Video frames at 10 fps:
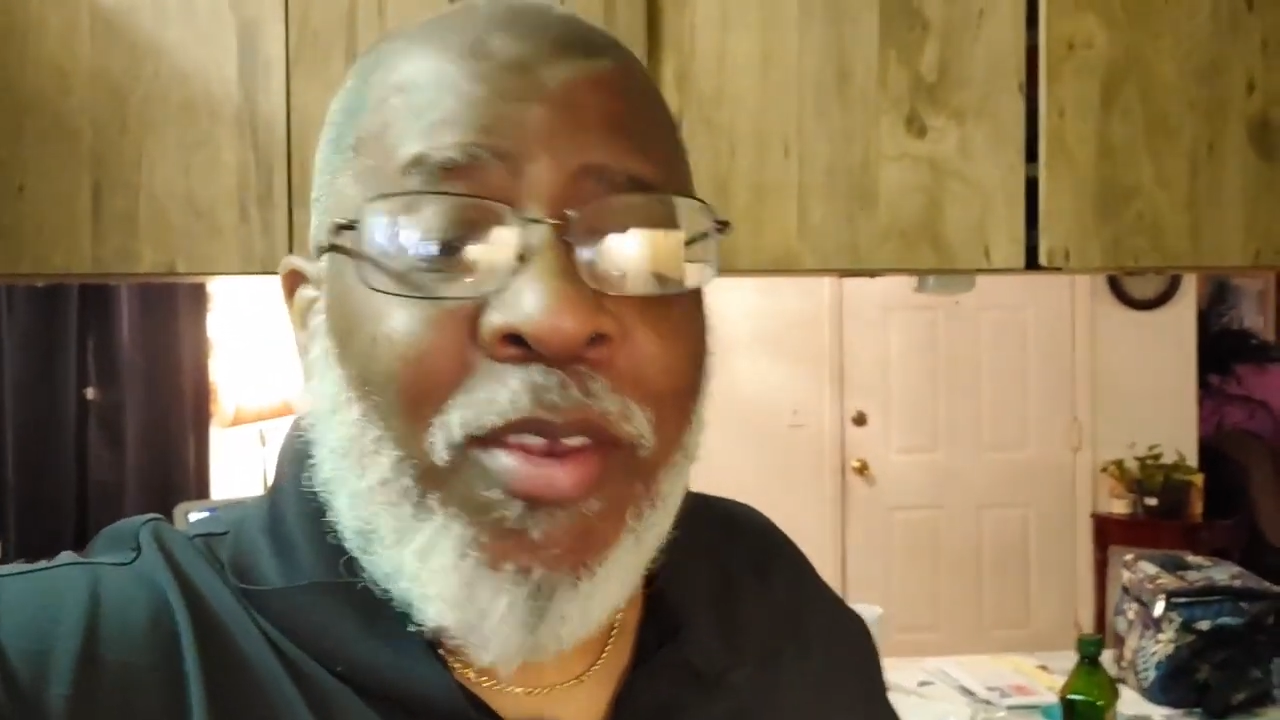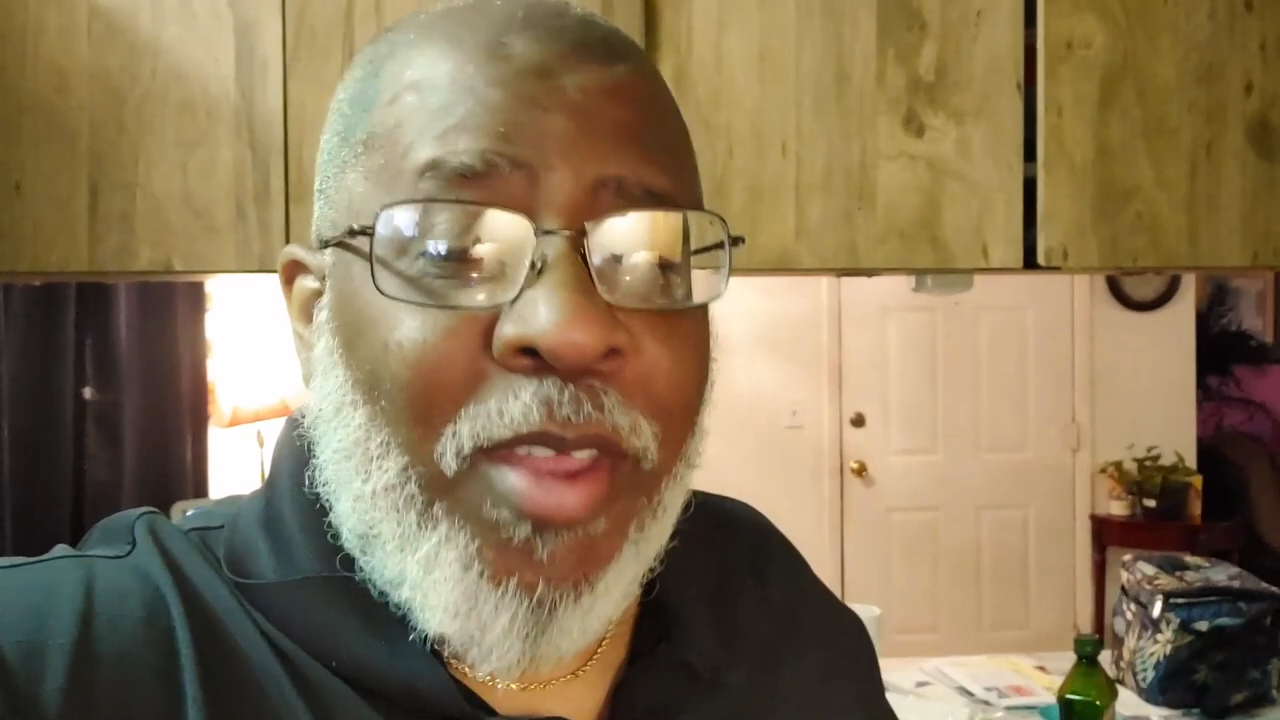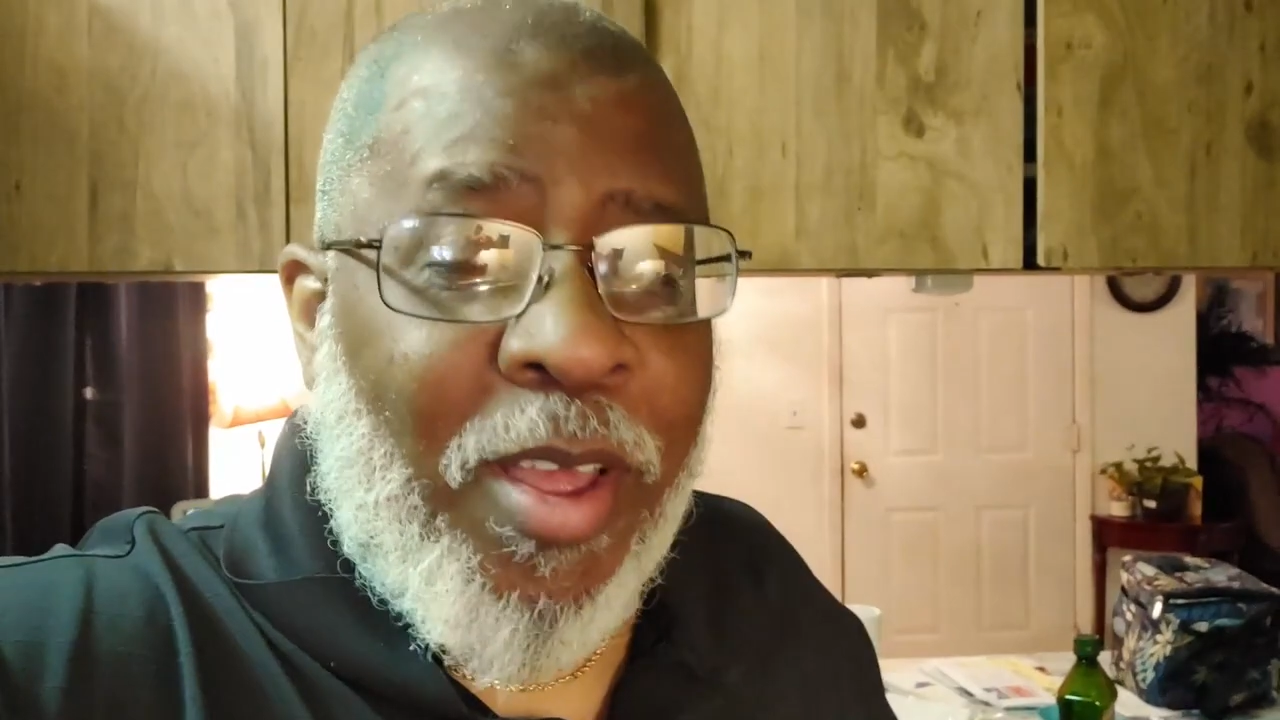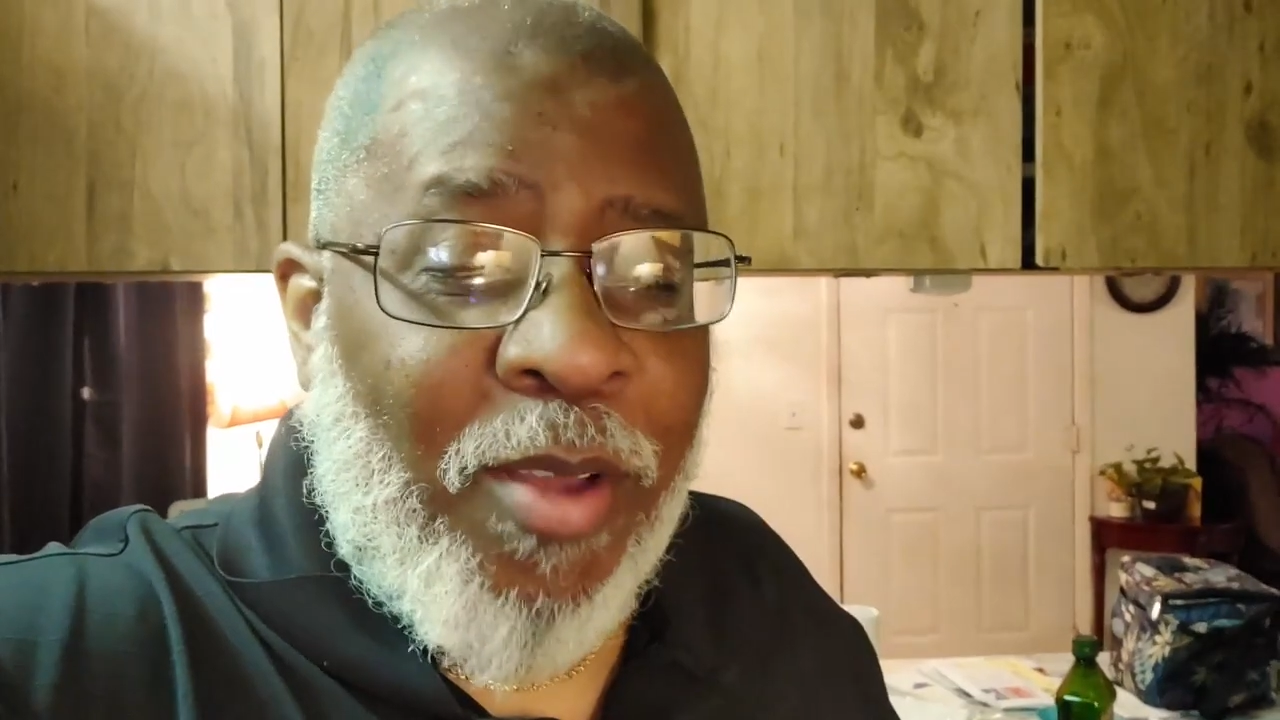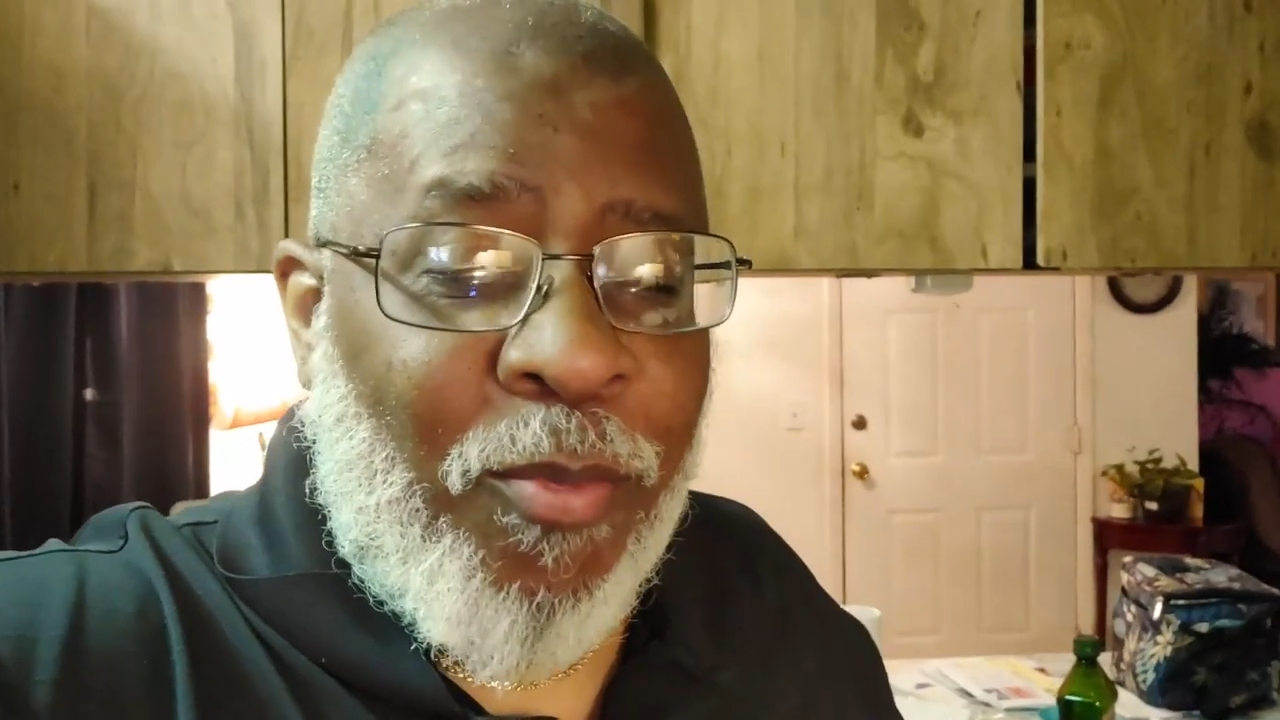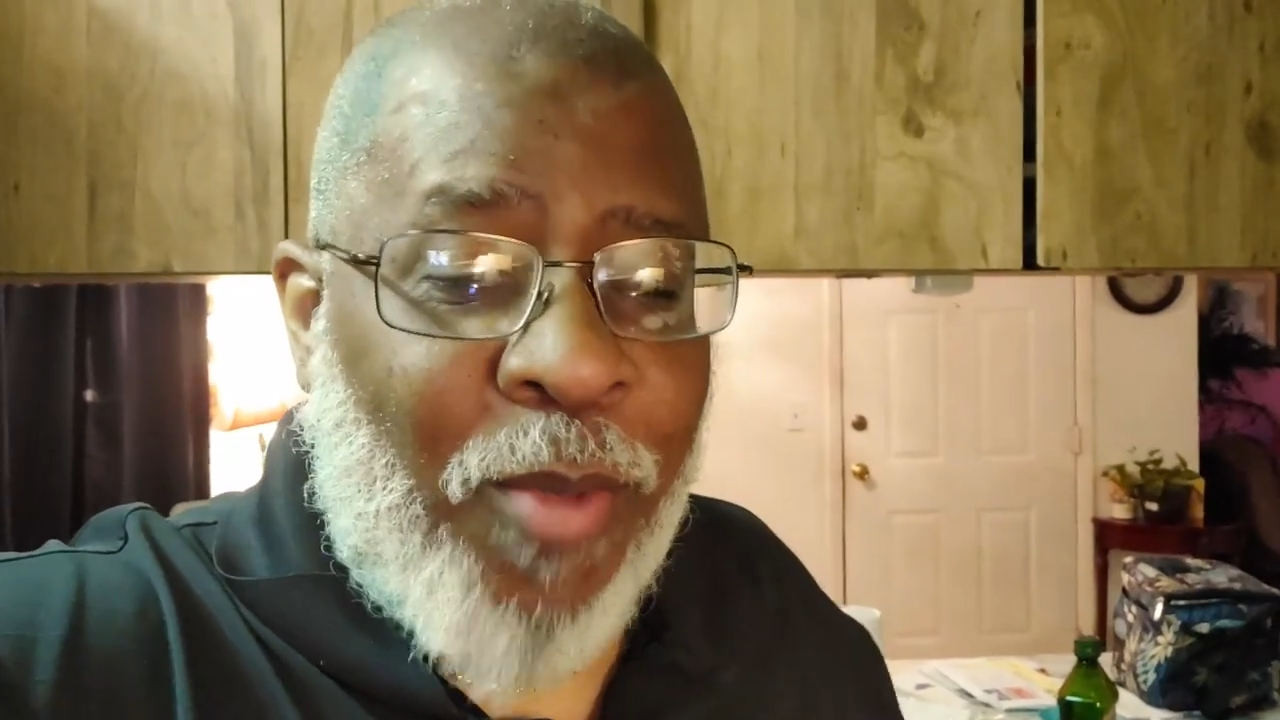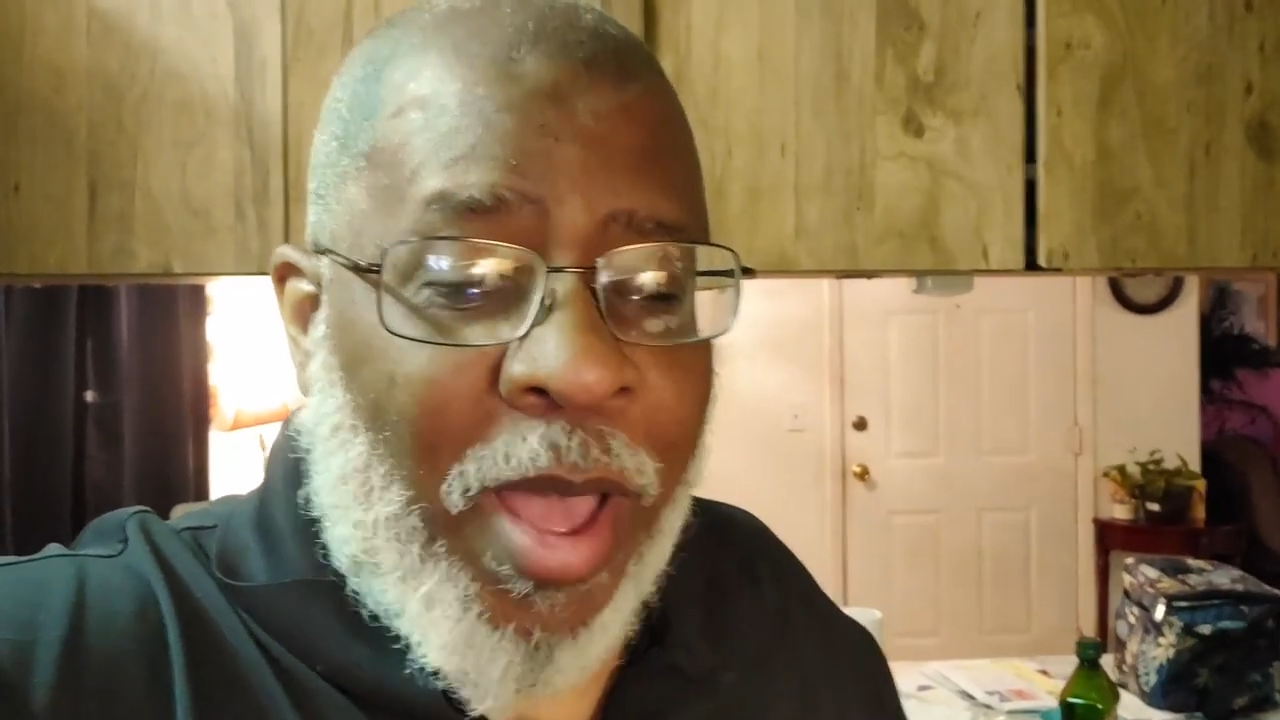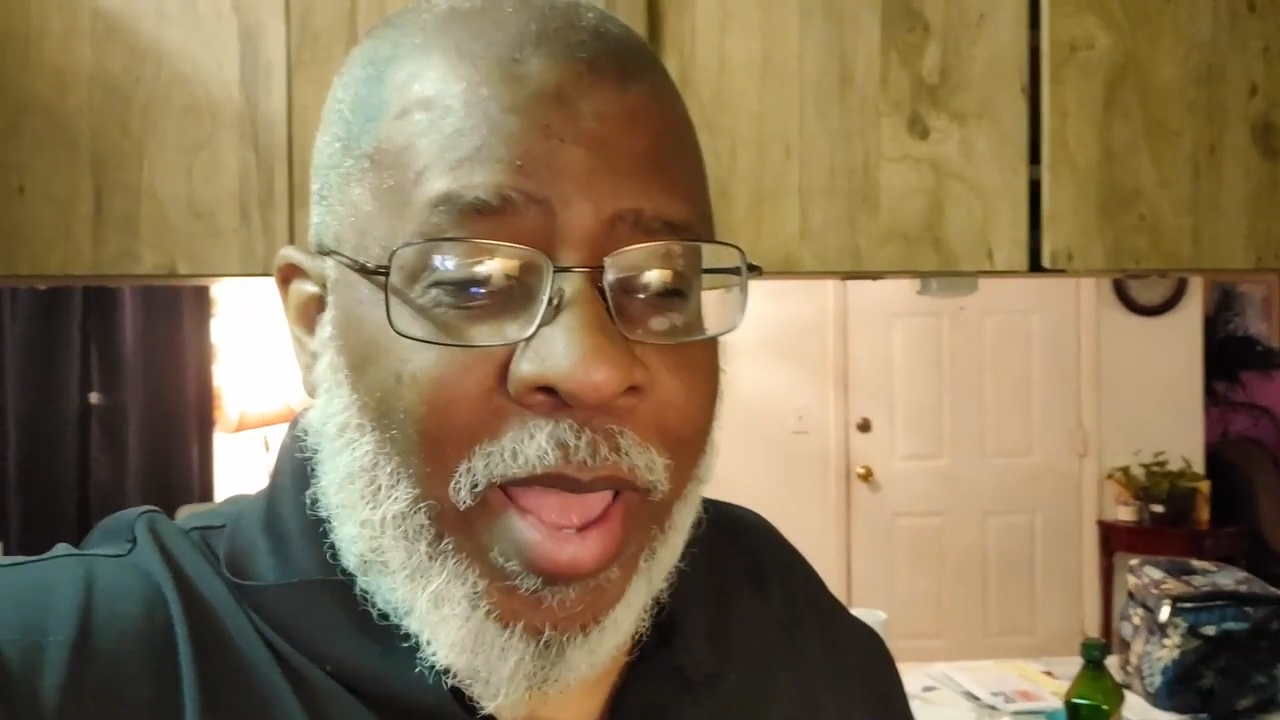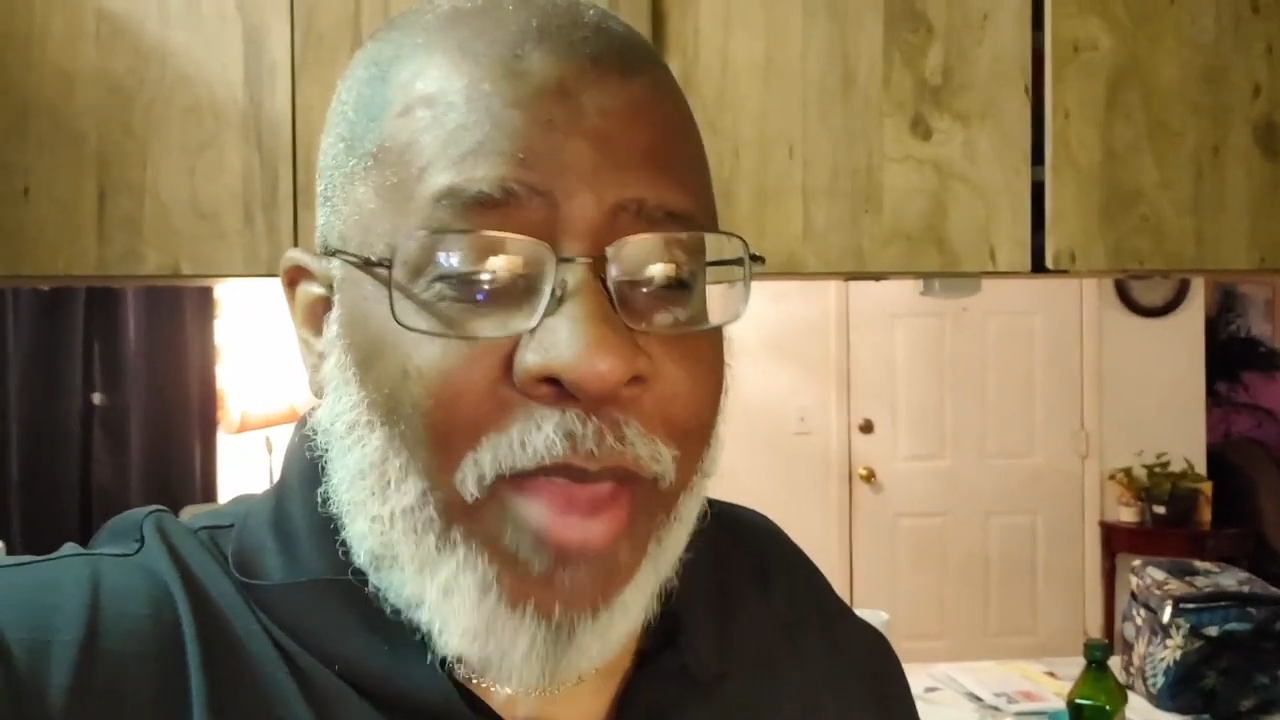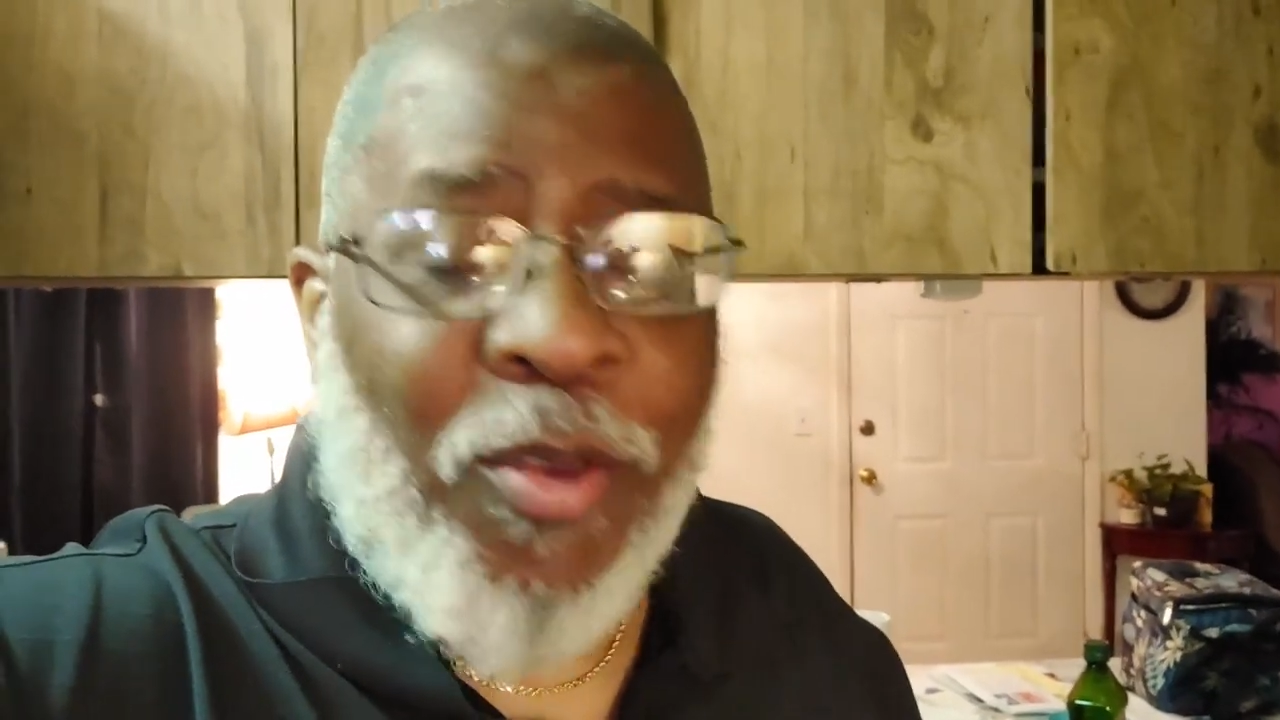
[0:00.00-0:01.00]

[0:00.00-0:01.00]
Um, I got